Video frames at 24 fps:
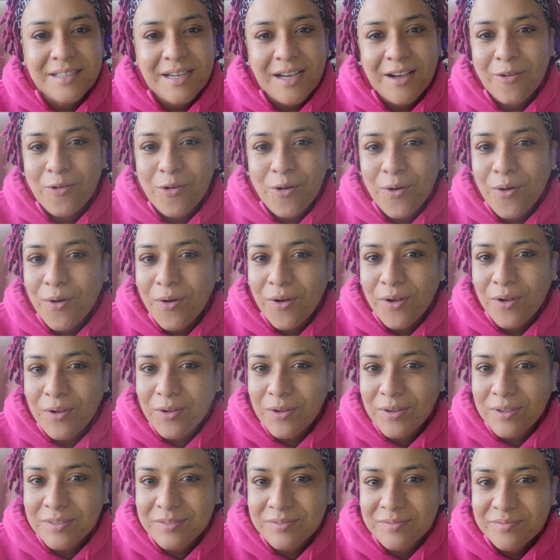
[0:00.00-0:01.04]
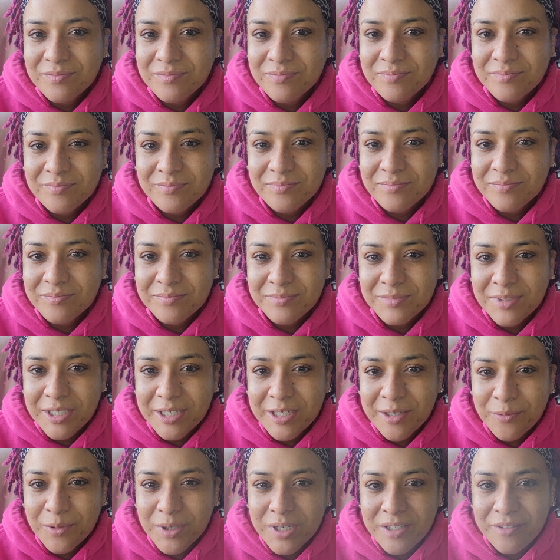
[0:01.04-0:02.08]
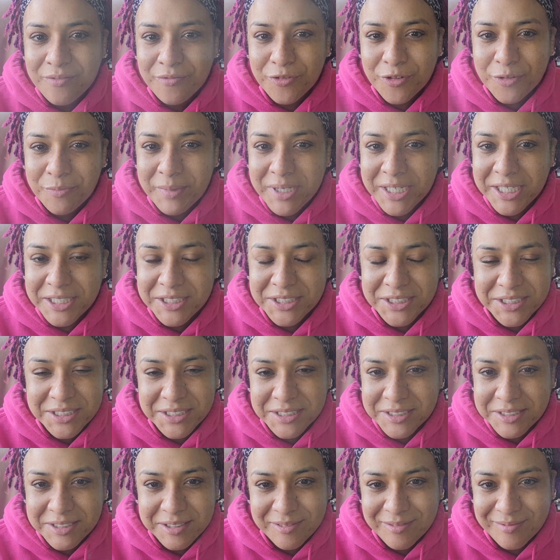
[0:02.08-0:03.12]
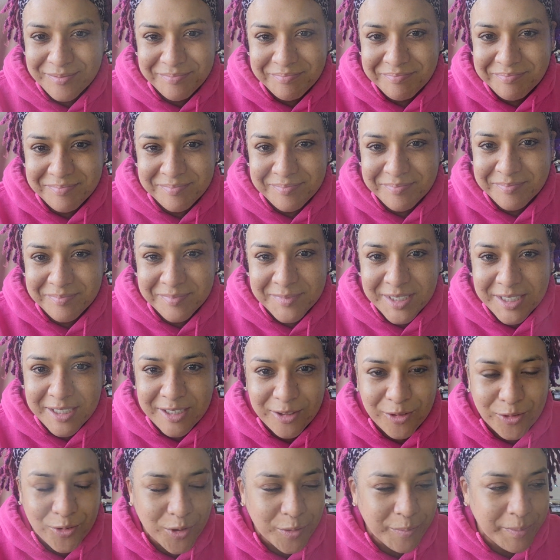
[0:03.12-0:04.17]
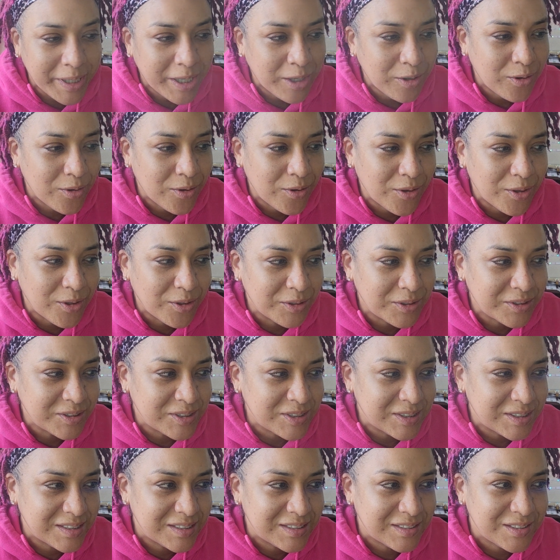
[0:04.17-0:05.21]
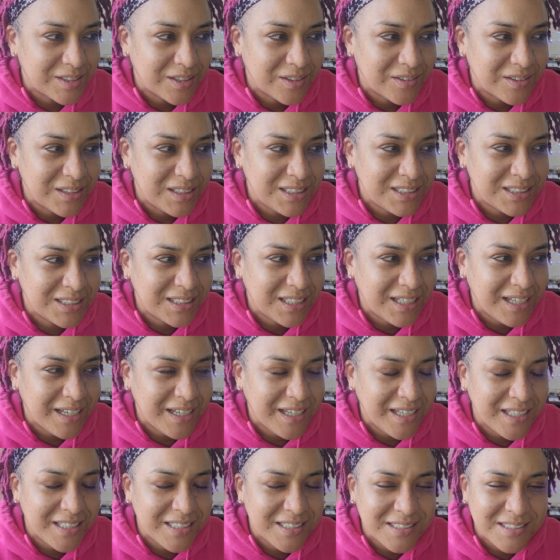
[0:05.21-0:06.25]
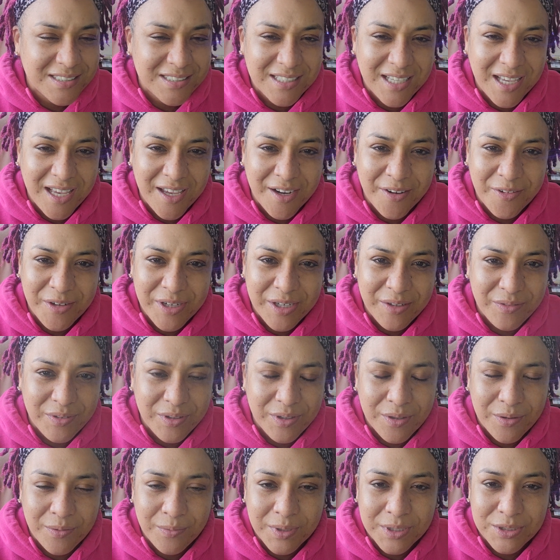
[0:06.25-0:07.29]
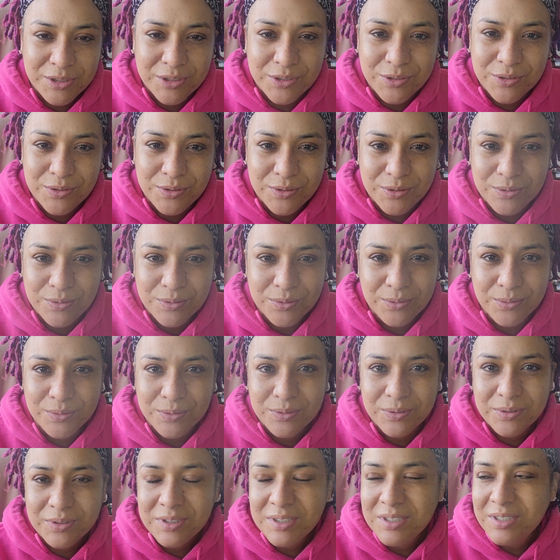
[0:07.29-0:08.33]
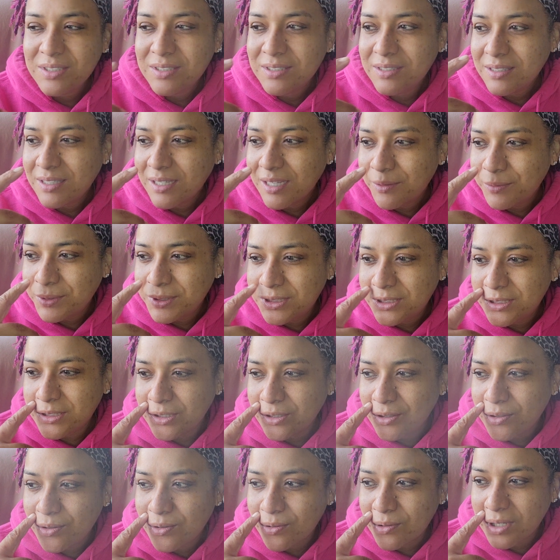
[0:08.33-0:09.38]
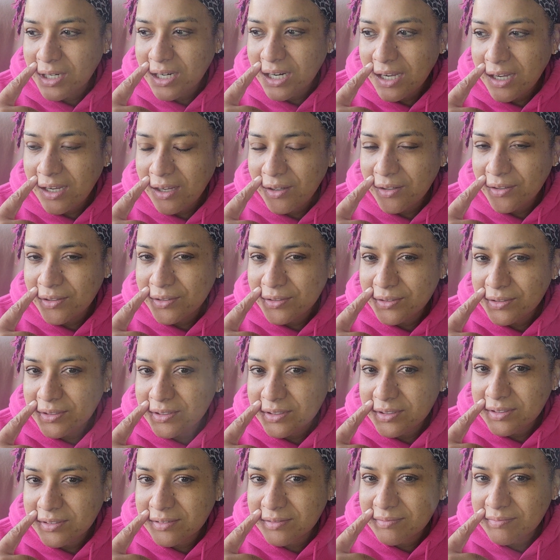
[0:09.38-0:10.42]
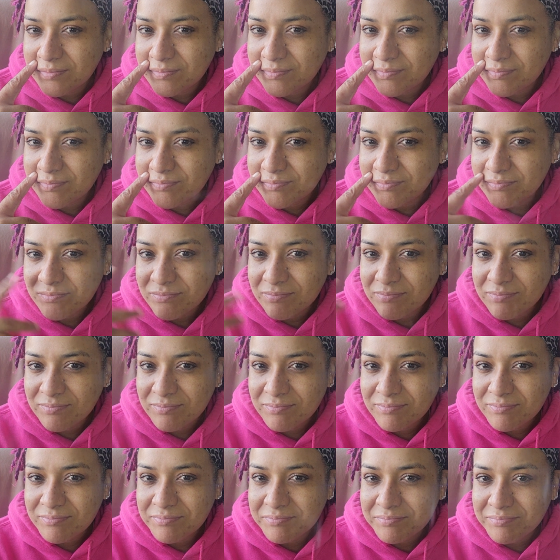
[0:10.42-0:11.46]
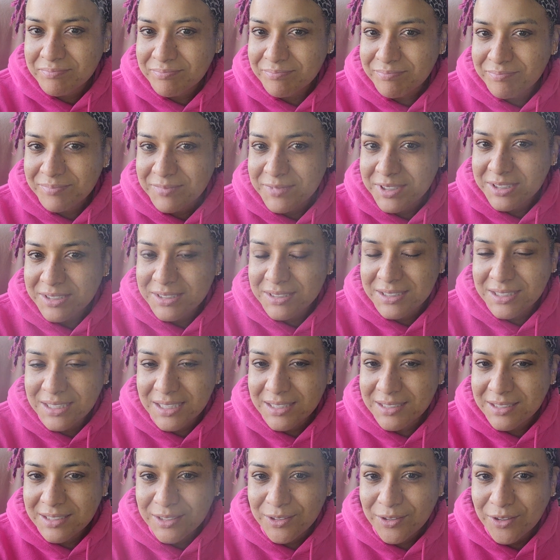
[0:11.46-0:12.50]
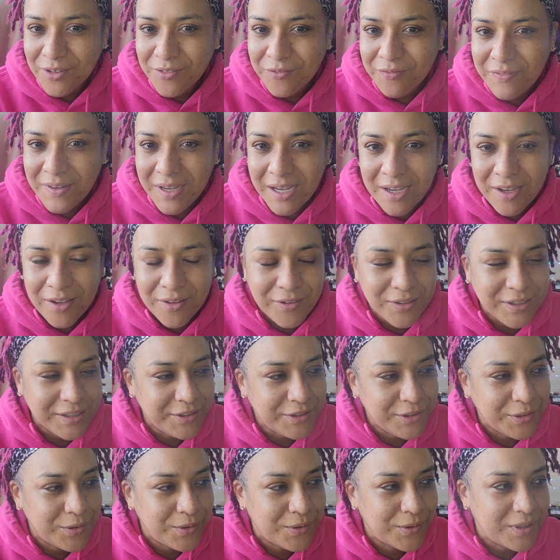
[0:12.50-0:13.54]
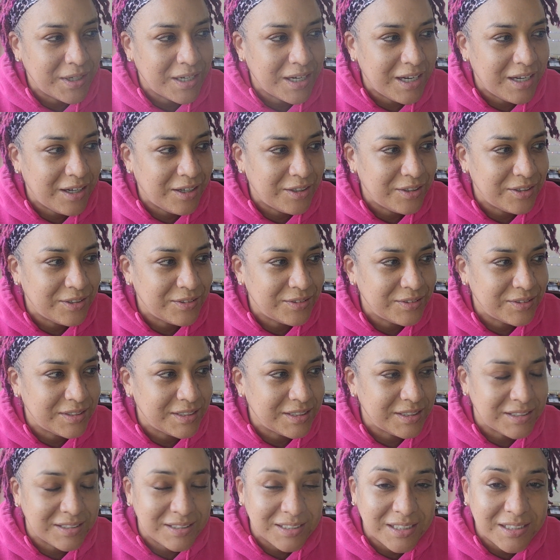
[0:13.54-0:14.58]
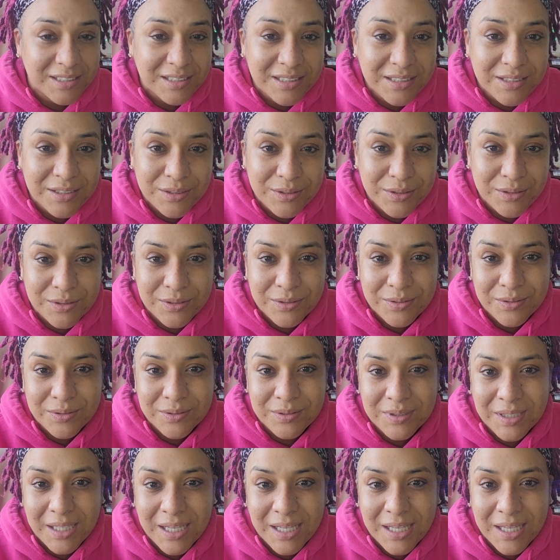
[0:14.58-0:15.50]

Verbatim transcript: I call and I want information. They ignore my calls. So it's like it's I don't even know what to do. I went to the courthouse. There's nothing on file in the courthouse. There's nothing to do.